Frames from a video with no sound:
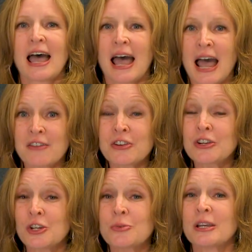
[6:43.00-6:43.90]
After
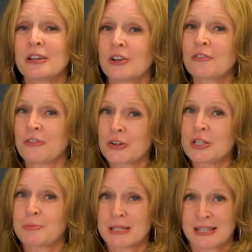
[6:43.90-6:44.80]
you get your
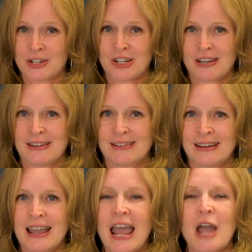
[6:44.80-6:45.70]
first position,
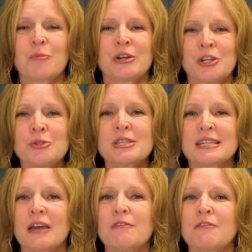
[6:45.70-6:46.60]
and when you
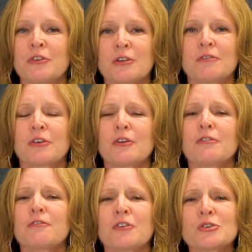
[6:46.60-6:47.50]
step foot for the
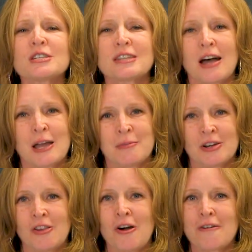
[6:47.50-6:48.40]
first time in
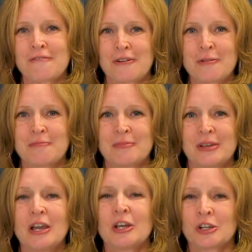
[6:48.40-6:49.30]
a law firm,
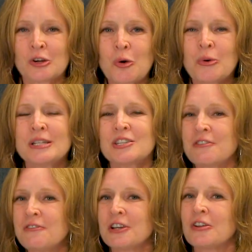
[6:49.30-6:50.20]
you're going to
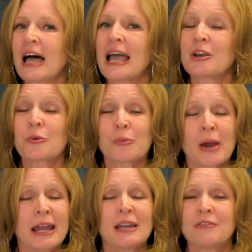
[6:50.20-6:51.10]
feel an
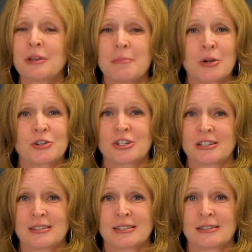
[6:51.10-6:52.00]
array of
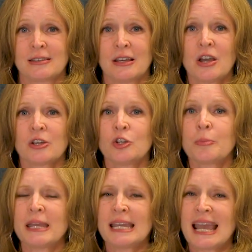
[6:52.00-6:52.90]
emotions. You'll
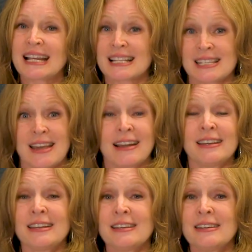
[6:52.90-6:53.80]
be
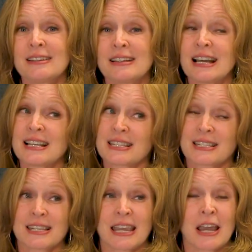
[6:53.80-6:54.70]
excited,
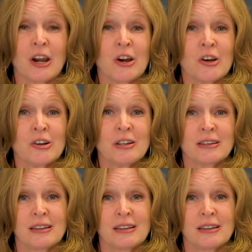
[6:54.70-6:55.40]
scared,